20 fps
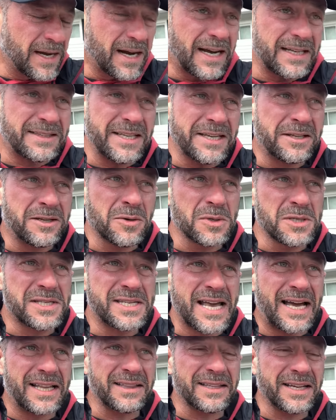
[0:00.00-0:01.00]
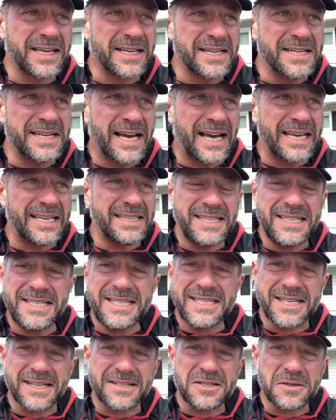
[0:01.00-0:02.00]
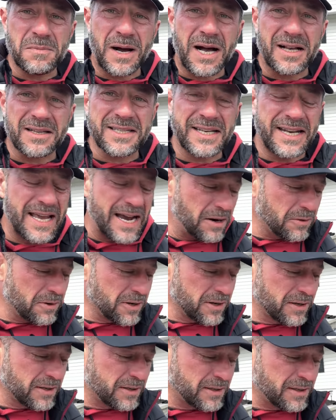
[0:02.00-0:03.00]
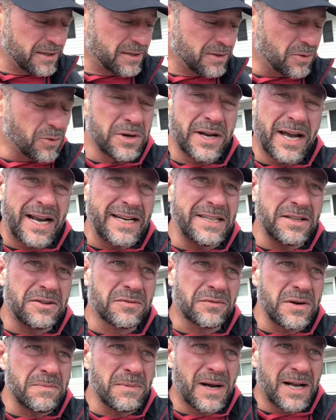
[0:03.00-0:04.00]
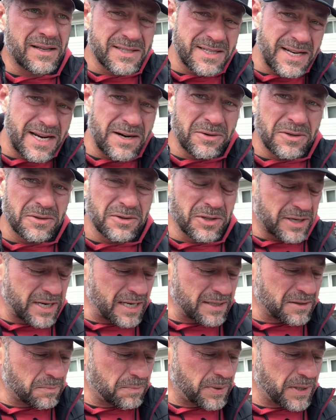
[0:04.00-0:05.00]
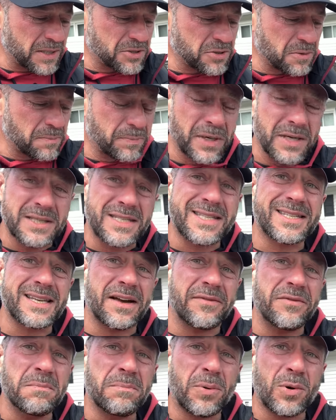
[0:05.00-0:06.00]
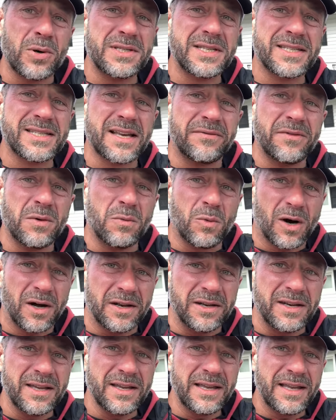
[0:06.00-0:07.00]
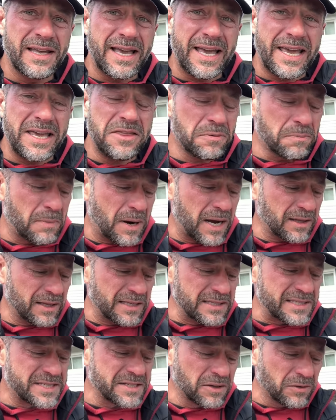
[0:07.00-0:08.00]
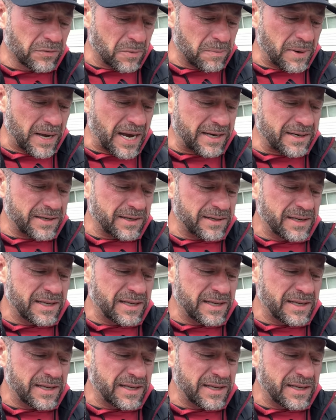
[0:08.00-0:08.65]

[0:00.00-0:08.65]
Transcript: I think it was at like ninety-six miles an hour or ninety-three miles an hour. Look at the picture, but it's seven point seven one, eighth mile on Silverback.